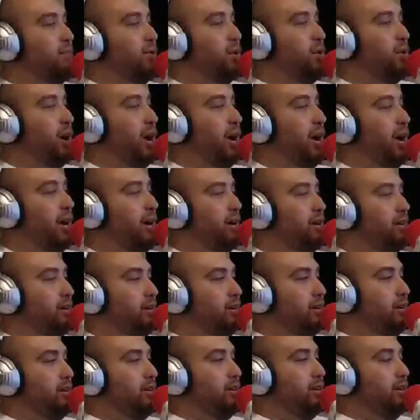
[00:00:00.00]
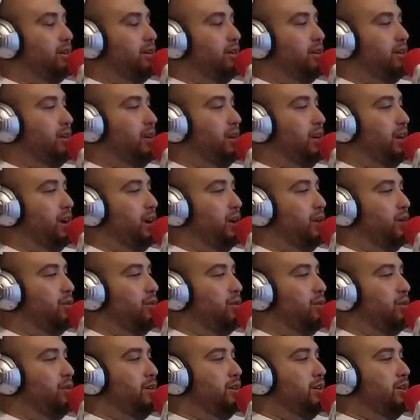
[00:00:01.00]
of your head. You know?
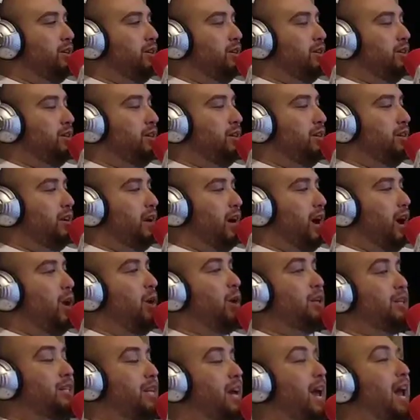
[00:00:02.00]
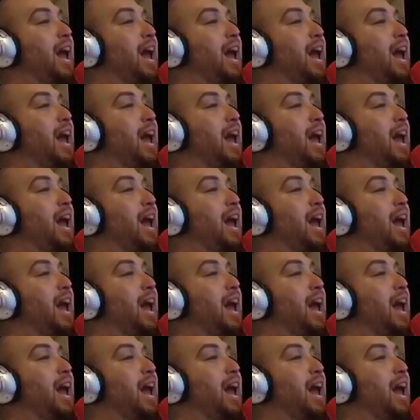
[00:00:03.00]
I'll say,